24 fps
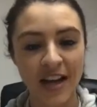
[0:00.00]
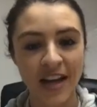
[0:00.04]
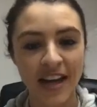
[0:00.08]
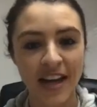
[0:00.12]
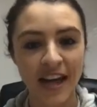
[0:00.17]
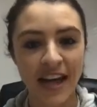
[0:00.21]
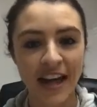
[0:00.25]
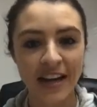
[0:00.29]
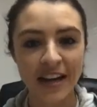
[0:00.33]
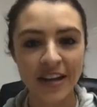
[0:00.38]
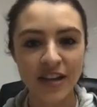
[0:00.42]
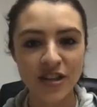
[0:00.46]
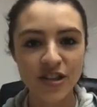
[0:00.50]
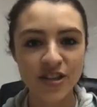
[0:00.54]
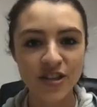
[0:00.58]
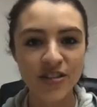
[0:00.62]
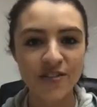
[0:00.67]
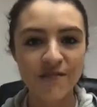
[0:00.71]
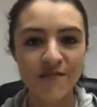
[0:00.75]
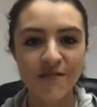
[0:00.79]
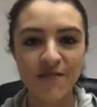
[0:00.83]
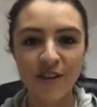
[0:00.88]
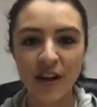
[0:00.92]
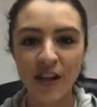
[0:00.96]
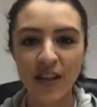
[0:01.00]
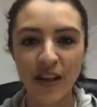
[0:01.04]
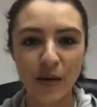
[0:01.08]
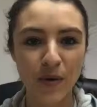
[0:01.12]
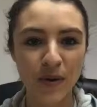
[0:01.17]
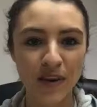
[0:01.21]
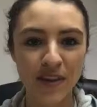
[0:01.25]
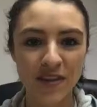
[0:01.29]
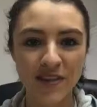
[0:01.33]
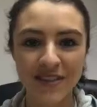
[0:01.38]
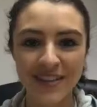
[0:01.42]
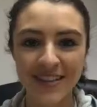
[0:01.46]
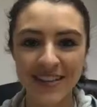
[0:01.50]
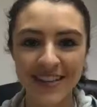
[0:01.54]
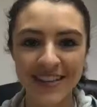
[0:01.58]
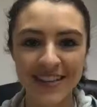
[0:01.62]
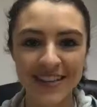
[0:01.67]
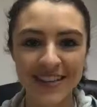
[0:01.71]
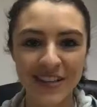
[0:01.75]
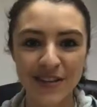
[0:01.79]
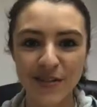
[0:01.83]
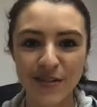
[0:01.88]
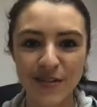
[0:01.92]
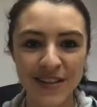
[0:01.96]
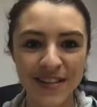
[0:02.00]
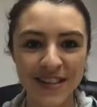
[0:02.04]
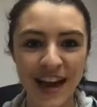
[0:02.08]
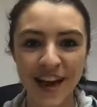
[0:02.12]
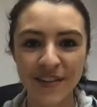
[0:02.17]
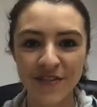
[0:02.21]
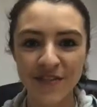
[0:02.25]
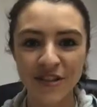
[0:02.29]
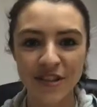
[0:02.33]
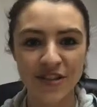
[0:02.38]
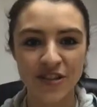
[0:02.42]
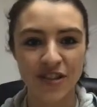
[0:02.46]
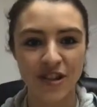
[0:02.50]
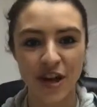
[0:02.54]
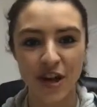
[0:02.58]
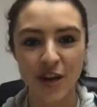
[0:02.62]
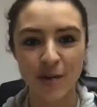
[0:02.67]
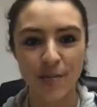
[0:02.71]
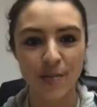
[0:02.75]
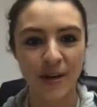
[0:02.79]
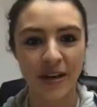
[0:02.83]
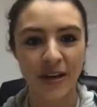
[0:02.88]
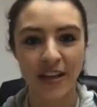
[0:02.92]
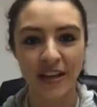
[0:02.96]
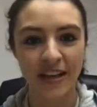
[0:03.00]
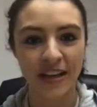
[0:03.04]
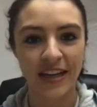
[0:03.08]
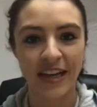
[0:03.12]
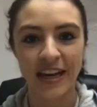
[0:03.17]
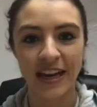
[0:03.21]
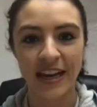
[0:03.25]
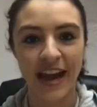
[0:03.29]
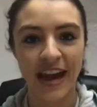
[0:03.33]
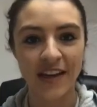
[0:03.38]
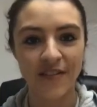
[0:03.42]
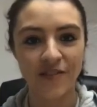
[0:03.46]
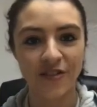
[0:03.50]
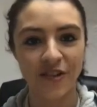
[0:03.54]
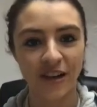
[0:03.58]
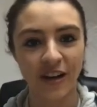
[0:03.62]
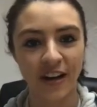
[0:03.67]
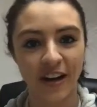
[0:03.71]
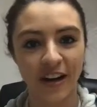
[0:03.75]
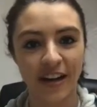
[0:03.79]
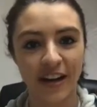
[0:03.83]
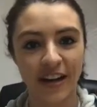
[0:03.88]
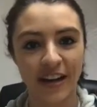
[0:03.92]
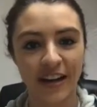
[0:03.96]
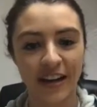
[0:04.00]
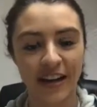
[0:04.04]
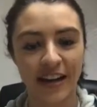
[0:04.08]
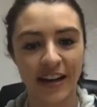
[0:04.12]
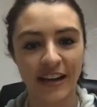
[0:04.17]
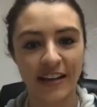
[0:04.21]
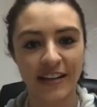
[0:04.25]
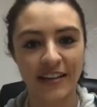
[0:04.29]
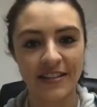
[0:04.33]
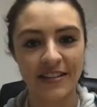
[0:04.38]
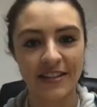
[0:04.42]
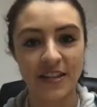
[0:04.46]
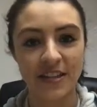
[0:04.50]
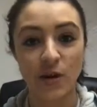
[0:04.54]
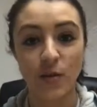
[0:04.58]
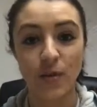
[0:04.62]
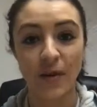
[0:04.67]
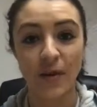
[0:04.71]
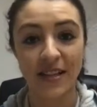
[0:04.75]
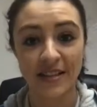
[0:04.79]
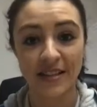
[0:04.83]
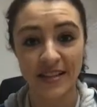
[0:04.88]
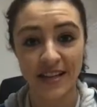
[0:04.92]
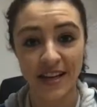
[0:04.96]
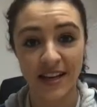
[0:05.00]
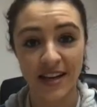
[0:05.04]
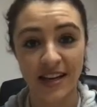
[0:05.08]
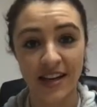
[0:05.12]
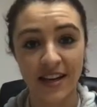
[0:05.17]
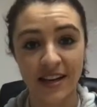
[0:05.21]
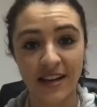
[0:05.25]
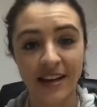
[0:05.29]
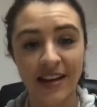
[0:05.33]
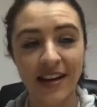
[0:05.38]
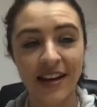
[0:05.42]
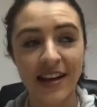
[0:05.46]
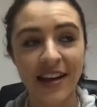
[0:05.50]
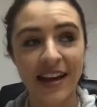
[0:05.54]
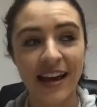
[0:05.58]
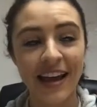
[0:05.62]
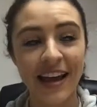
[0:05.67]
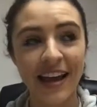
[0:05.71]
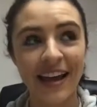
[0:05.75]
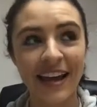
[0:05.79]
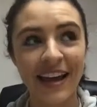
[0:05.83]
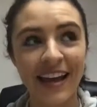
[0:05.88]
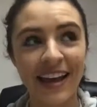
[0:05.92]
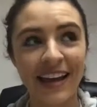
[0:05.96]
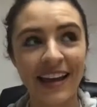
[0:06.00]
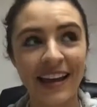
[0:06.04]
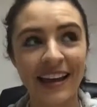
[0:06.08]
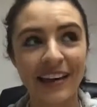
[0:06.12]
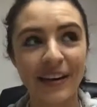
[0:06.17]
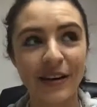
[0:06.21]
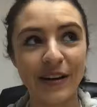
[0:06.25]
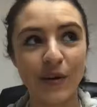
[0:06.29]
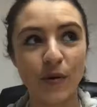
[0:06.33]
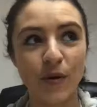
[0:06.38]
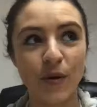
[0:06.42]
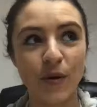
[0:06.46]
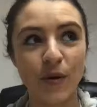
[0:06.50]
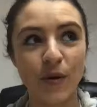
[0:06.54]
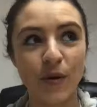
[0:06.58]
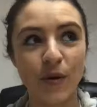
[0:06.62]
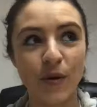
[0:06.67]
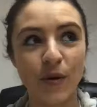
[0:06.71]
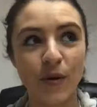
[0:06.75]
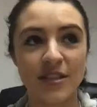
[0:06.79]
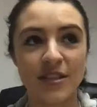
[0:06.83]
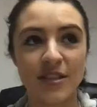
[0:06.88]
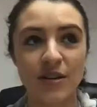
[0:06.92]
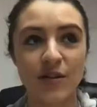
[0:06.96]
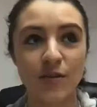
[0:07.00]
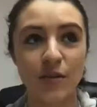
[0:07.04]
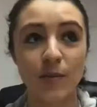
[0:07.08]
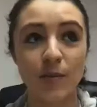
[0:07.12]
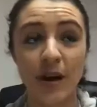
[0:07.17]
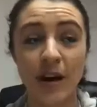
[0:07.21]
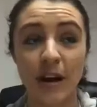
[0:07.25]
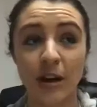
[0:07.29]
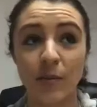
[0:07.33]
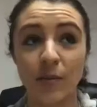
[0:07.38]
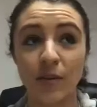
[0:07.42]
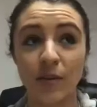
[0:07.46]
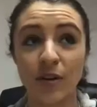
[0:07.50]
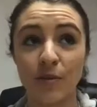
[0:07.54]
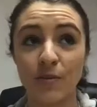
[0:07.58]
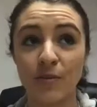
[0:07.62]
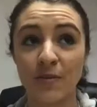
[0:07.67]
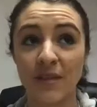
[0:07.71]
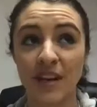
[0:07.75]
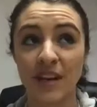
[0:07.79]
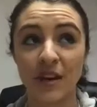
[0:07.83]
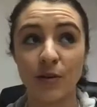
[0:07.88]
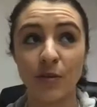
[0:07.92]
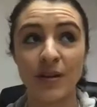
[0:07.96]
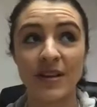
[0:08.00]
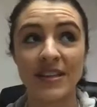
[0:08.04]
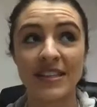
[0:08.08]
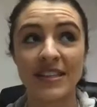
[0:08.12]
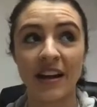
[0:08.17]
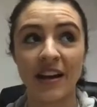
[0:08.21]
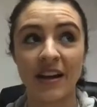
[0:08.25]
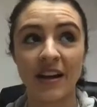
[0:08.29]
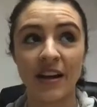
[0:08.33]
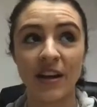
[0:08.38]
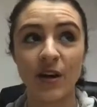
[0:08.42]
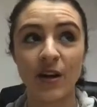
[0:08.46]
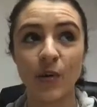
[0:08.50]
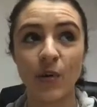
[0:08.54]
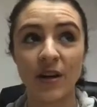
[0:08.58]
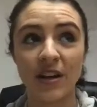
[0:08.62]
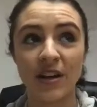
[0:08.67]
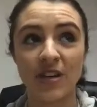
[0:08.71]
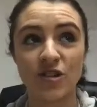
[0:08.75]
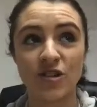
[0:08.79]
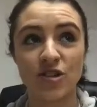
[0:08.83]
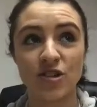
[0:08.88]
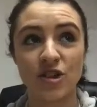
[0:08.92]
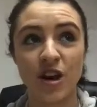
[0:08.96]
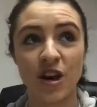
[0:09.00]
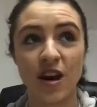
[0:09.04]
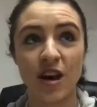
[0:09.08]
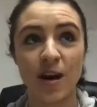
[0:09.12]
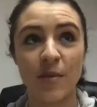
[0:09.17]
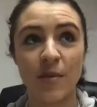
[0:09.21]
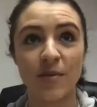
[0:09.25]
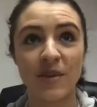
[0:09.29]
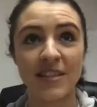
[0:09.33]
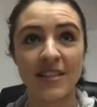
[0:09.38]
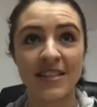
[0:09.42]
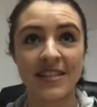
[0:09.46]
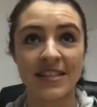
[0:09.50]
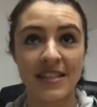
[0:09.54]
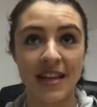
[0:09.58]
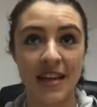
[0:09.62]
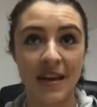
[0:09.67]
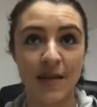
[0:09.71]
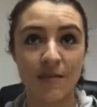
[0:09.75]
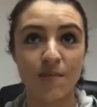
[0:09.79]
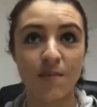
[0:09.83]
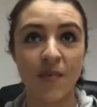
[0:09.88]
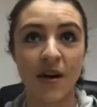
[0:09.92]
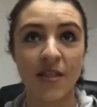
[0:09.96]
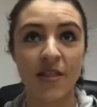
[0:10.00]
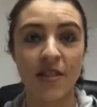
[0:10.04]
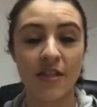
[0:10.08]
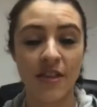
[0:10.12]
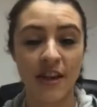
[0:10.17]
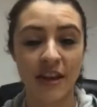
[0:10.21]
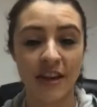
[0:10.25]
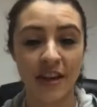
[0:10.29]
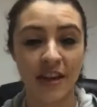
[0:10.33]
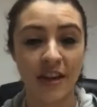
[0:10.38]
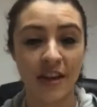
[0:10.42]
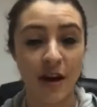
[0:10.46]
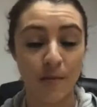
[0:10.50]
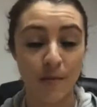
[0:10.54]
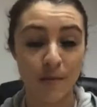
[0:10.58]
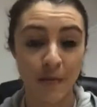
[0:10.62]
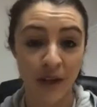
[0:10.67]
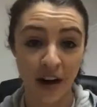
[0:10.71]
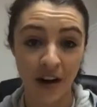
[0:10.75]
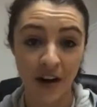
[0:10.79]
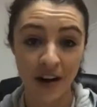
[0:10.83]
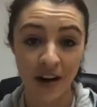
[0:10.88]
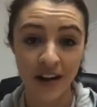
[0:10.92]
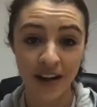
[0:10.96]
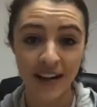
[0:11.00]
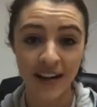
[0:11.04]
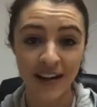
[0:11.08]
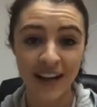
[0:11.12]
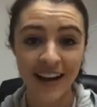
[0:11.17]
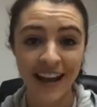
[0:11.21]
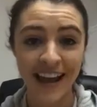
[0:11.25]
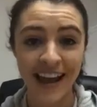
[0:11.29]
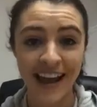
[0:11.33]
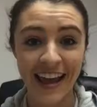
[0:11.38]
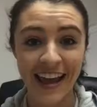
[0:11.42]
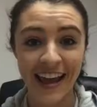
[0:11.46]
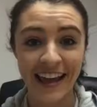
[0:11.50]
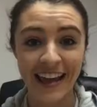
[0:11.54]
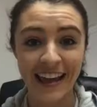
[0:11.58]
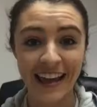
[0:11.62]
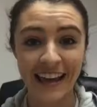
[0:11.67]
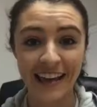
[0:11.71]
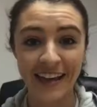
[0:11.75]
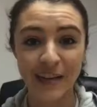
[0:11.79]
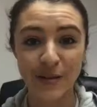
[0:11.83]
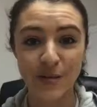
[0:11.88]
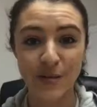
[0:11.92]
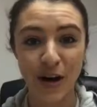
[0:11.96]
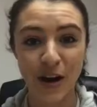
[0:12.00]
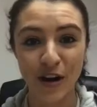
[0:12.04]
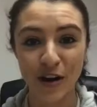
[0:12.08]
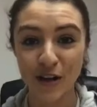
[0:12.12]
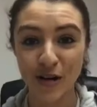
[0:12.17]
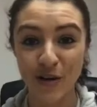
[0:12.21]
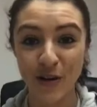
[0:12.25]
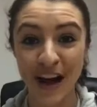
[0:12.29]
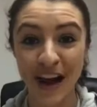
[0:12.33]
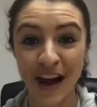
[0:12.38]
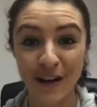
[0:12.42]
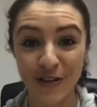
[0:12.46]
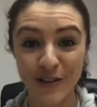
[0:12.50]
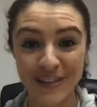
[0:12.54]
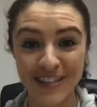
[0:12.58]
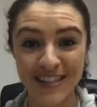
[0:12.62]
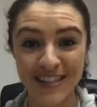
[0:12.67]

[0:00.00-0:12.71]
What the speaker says: And it just felt like one of those things that you just have to jump and get after it. And so we did. And what was just so remarkable to me was Garrett quit his job the same month that he got married and bought a new house.